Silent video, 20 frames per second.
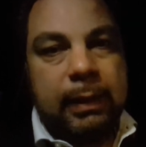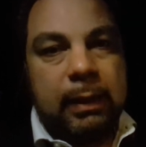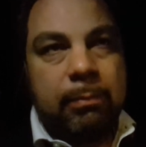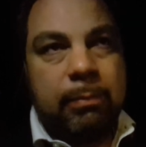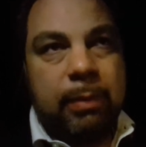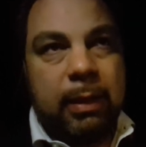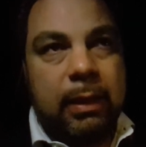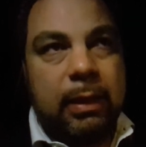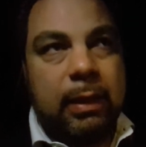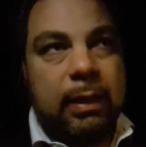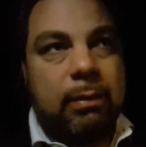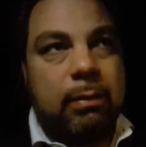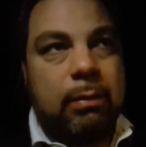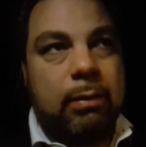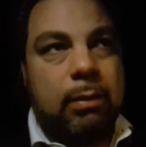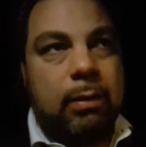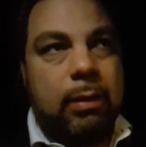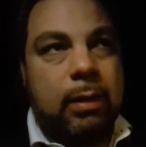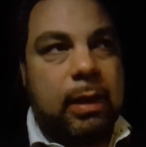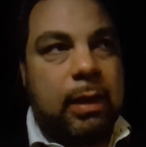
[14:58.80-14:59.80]
But
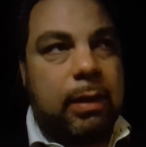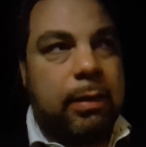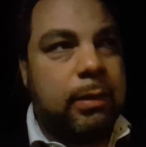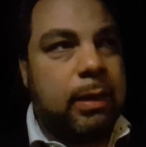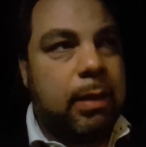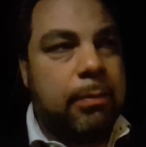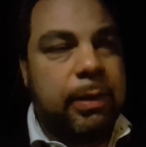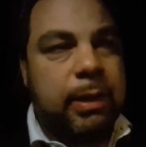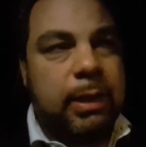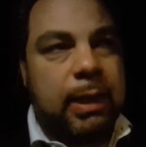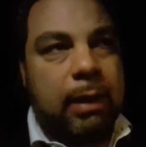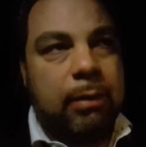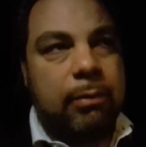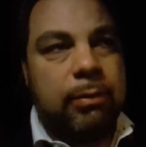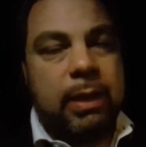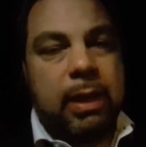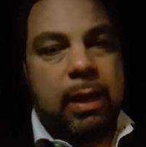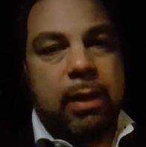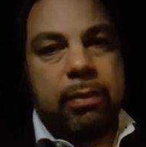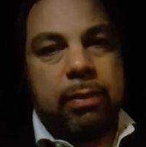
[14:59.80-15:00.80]
every now
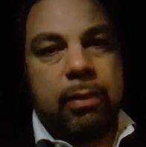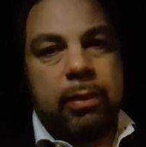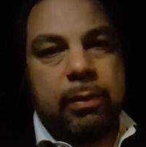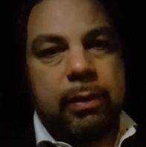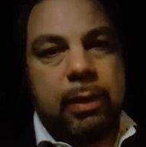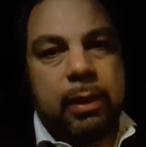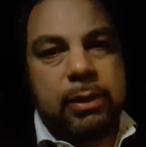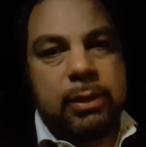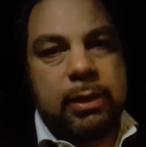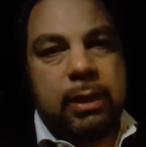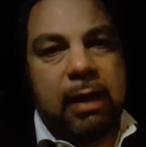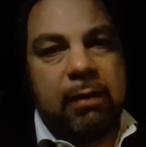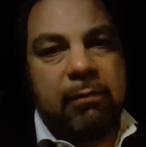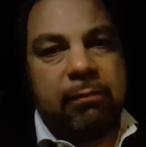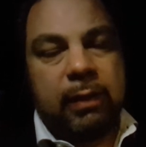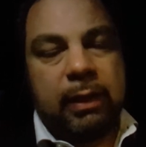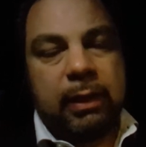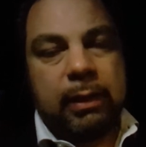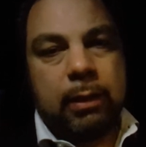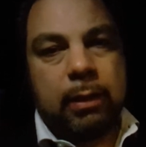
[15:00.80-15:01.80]
and then, there's an
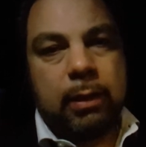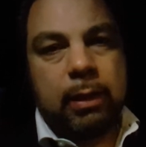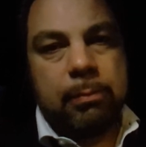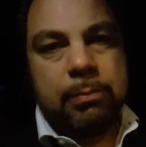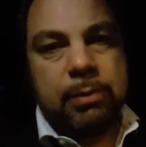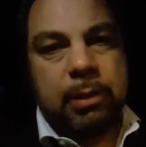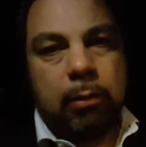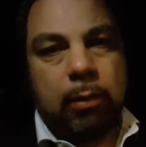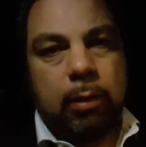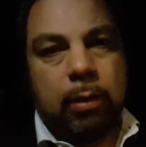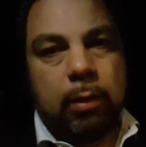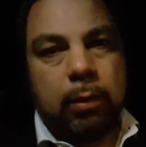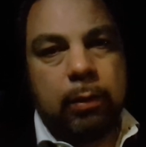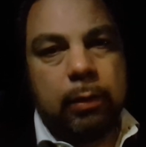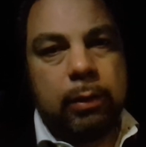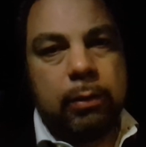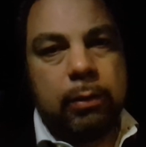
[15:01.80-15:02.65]
athlete that comes along,